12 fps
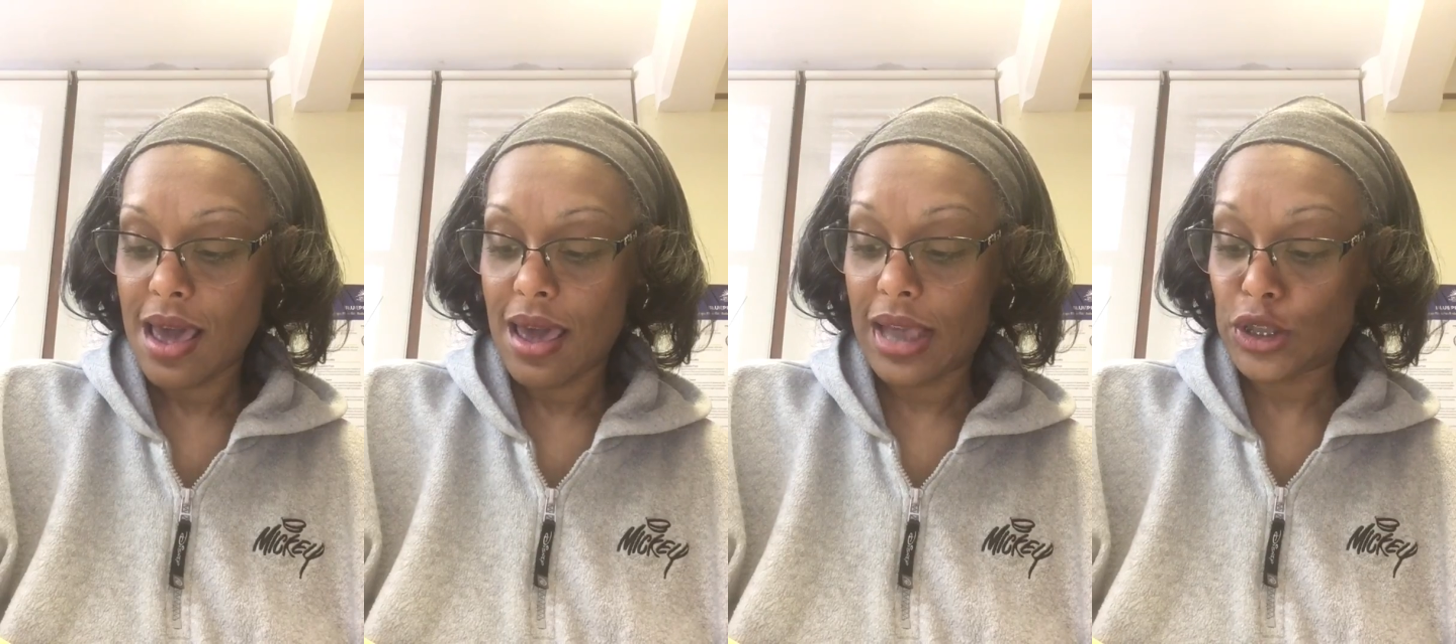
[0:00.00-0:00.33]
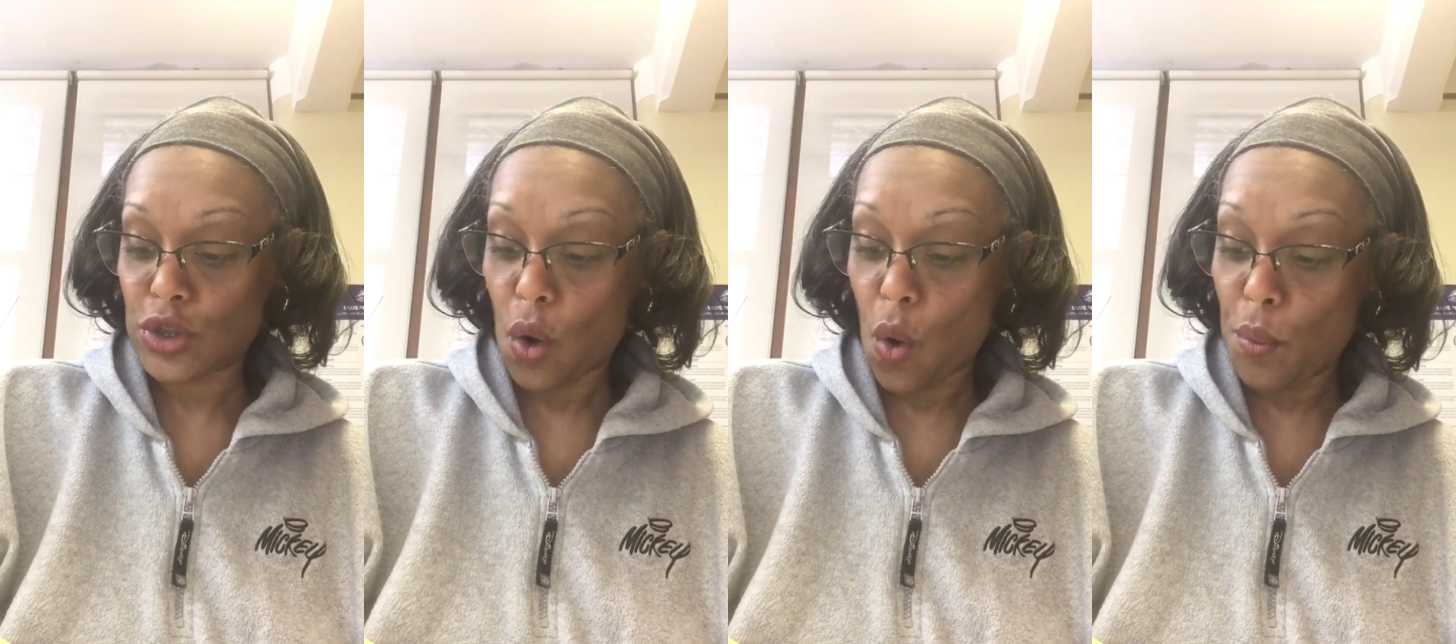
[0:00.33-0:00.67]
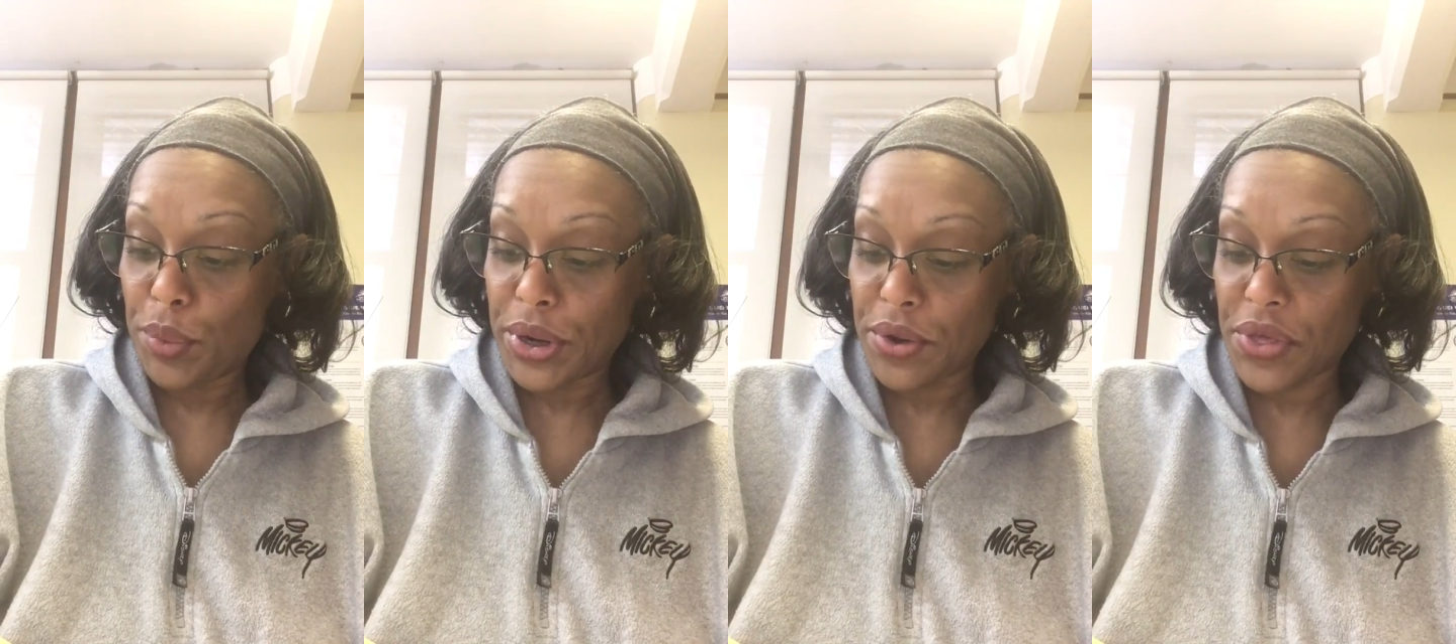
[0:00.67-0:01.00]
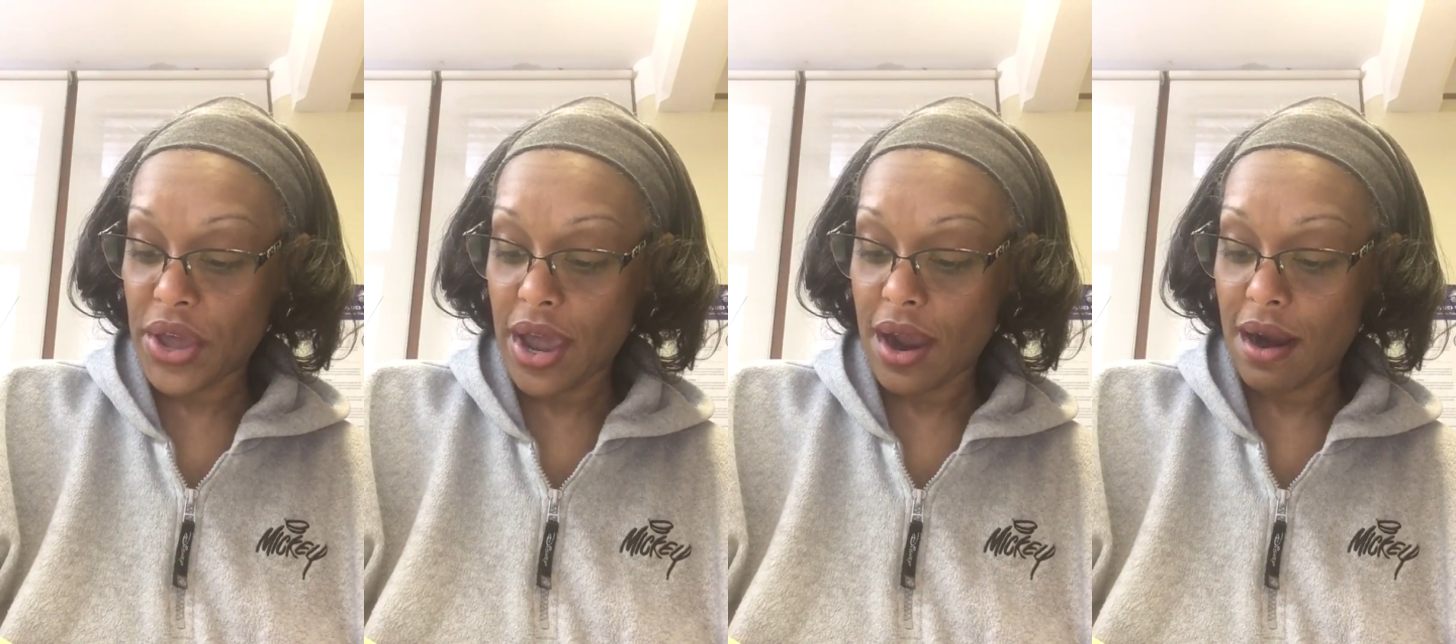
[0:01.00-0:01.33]
It's opener
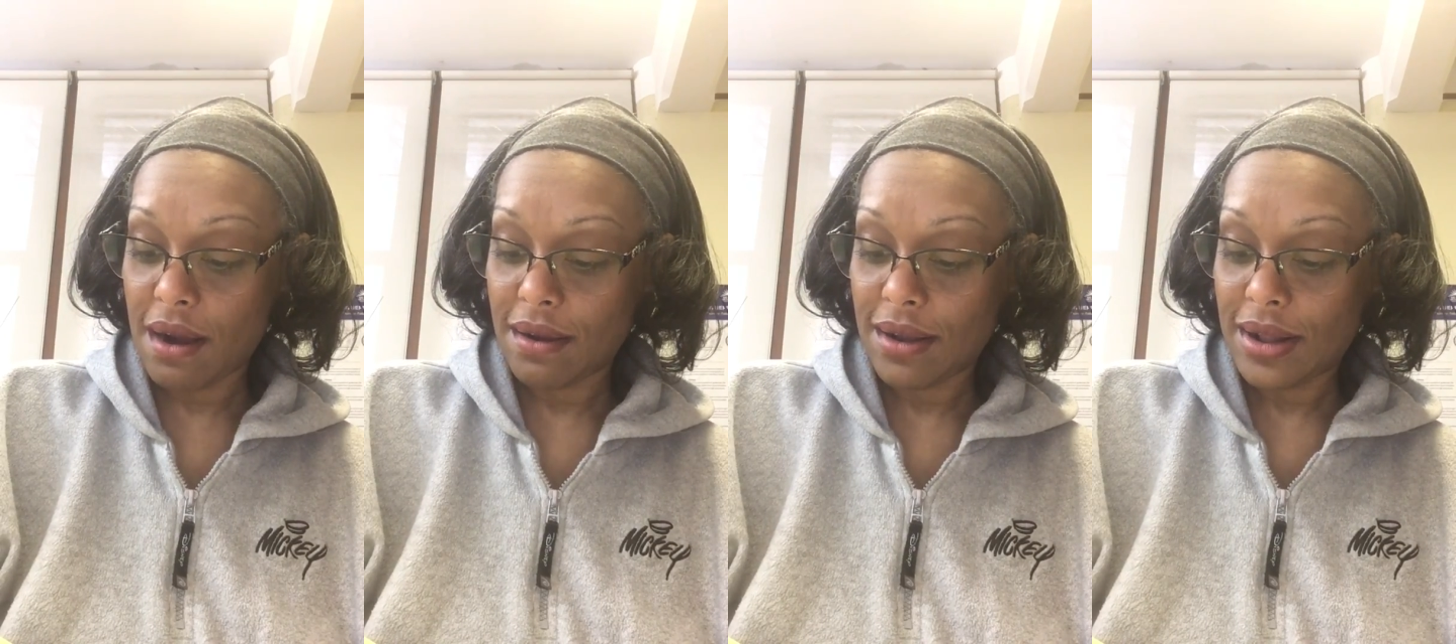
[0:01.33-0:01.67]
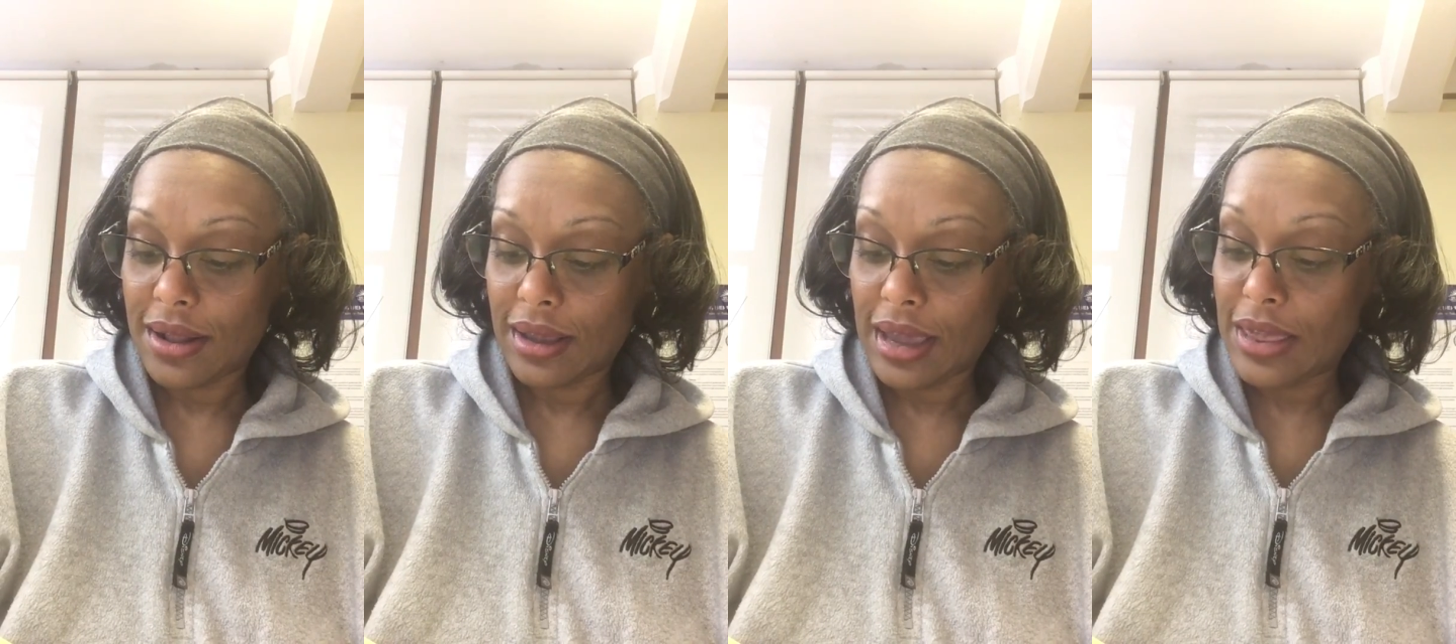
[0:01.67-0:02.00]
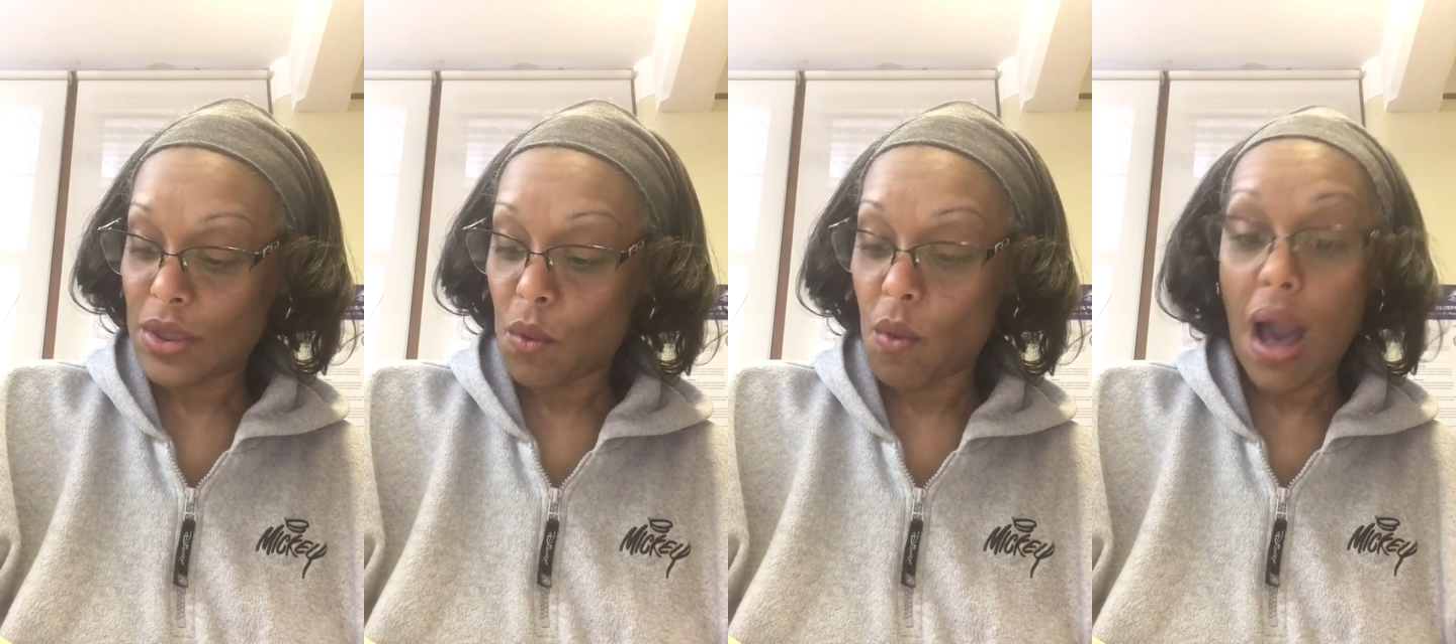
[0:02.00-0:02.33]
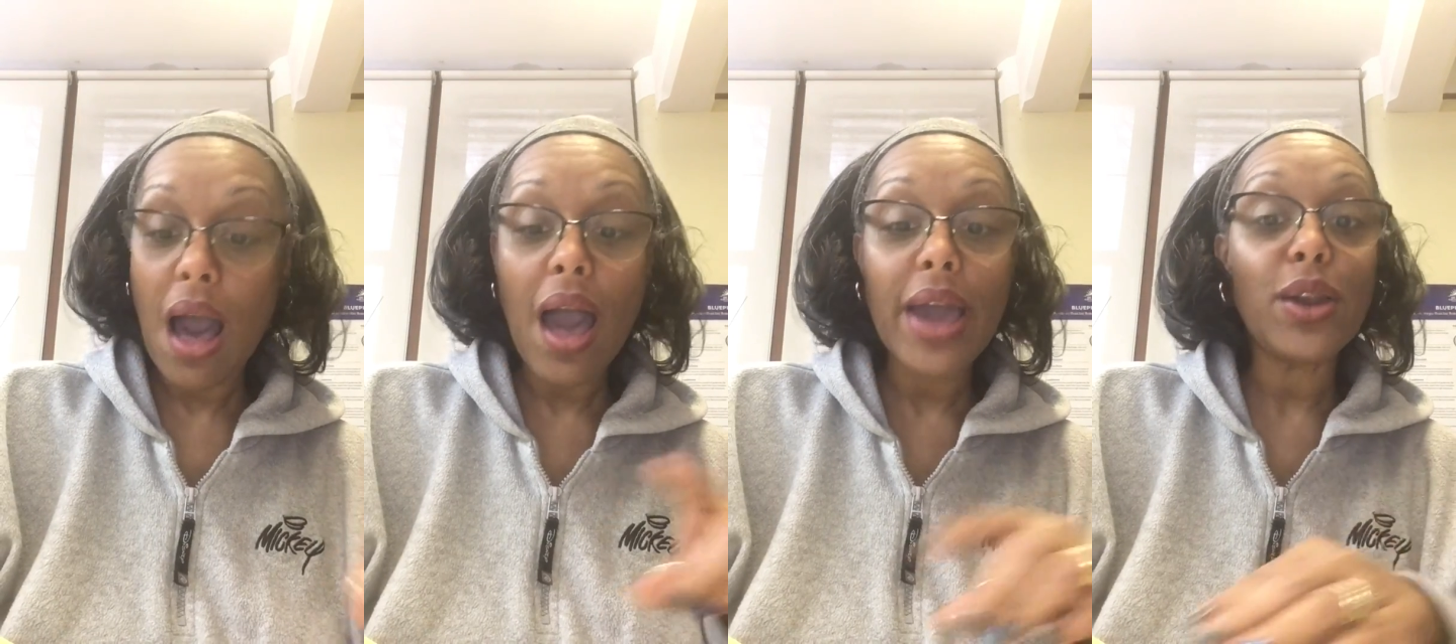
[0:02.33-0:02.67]
there in the
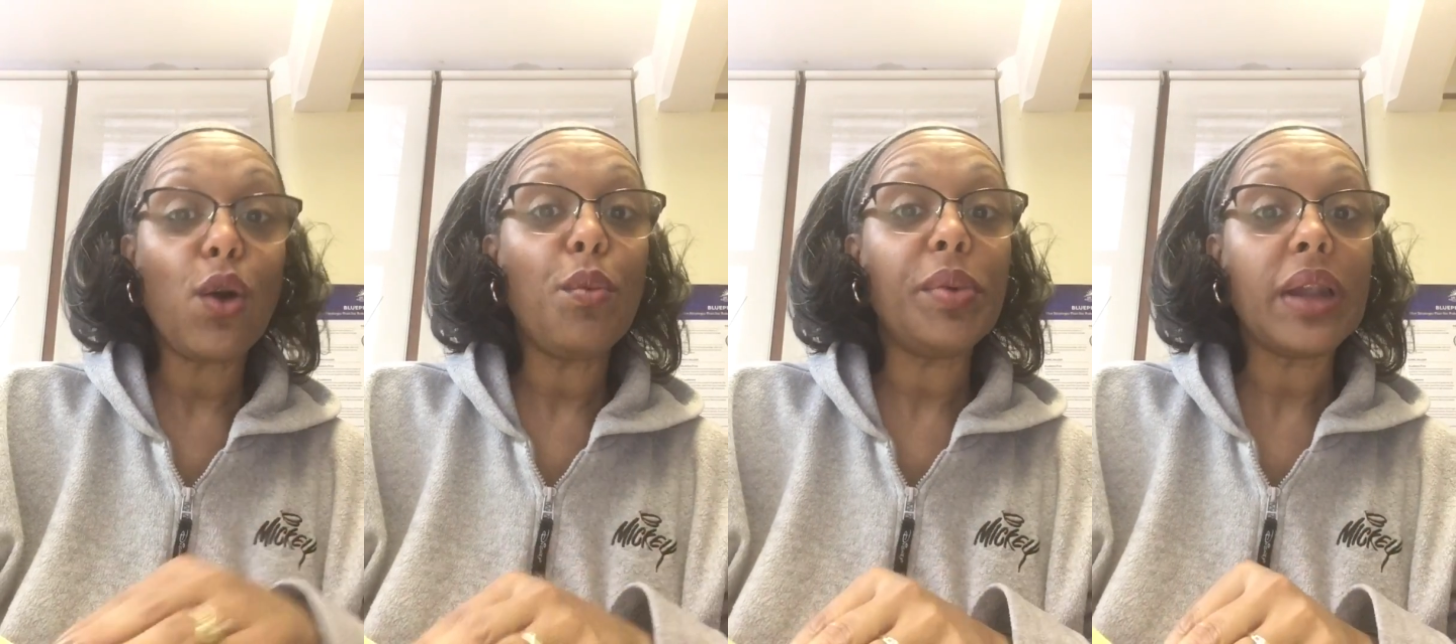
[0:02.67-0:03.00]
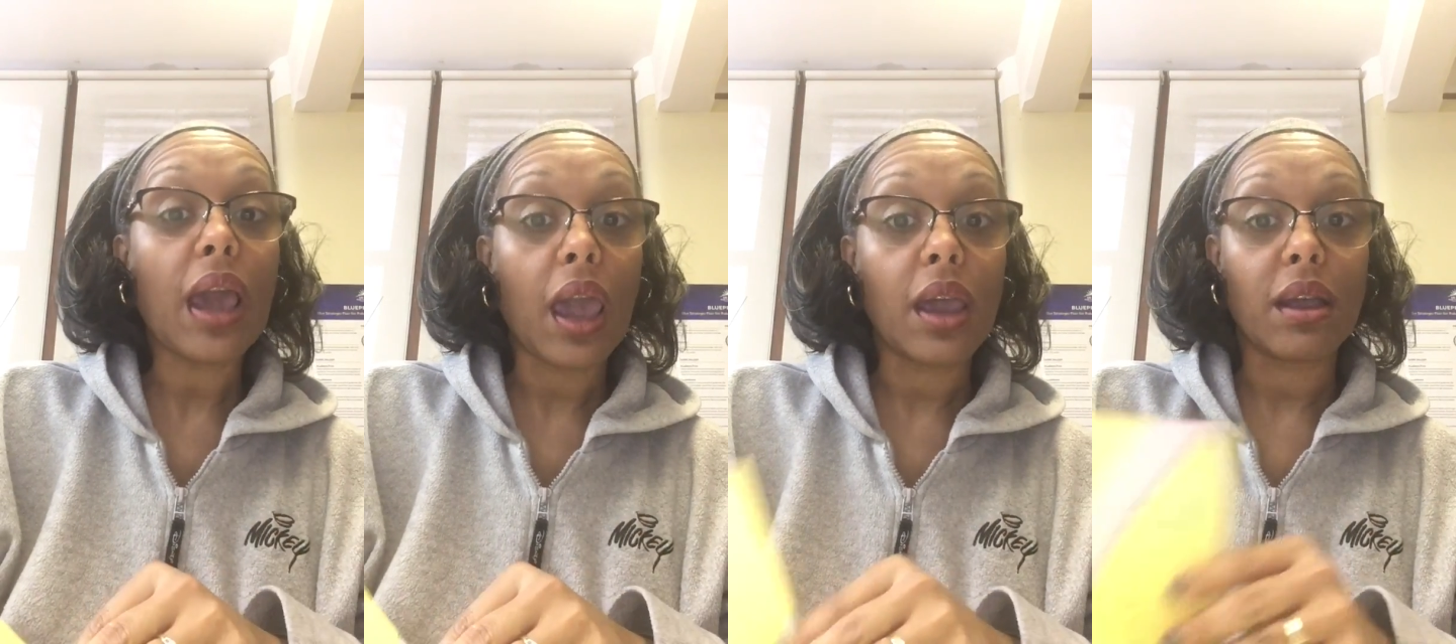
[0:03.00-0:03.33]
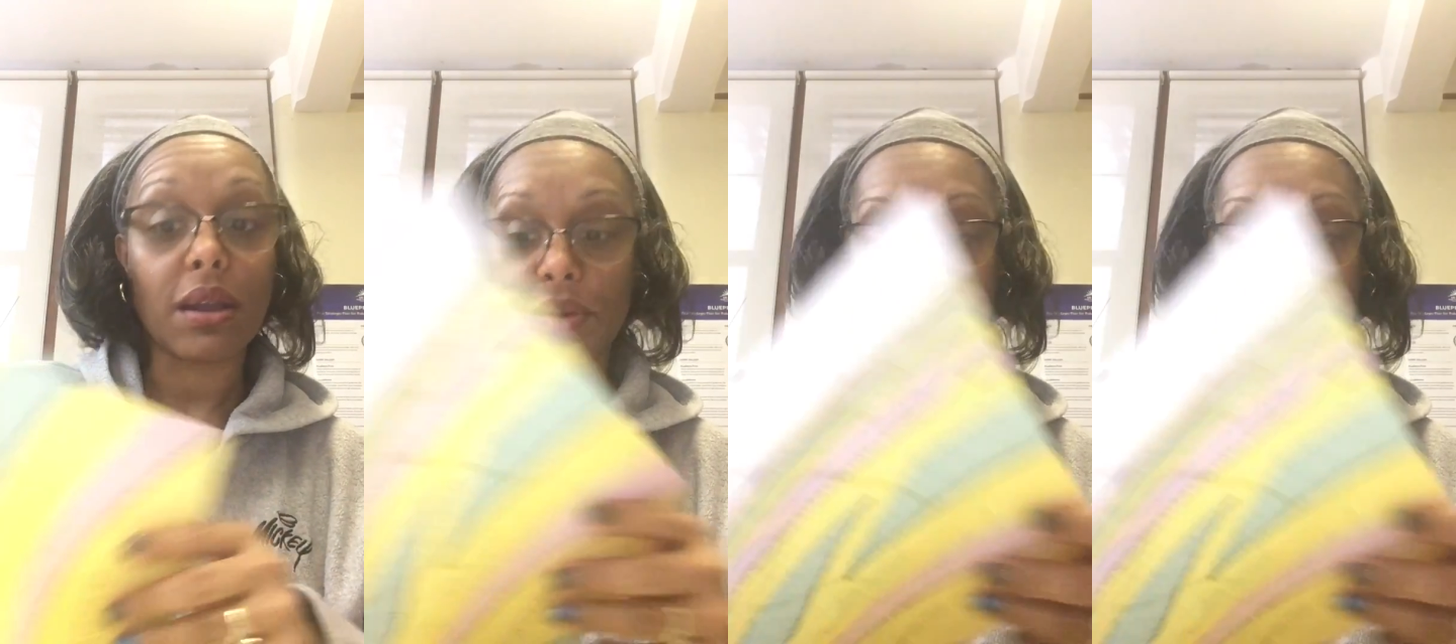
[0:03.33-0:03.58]
wide open air.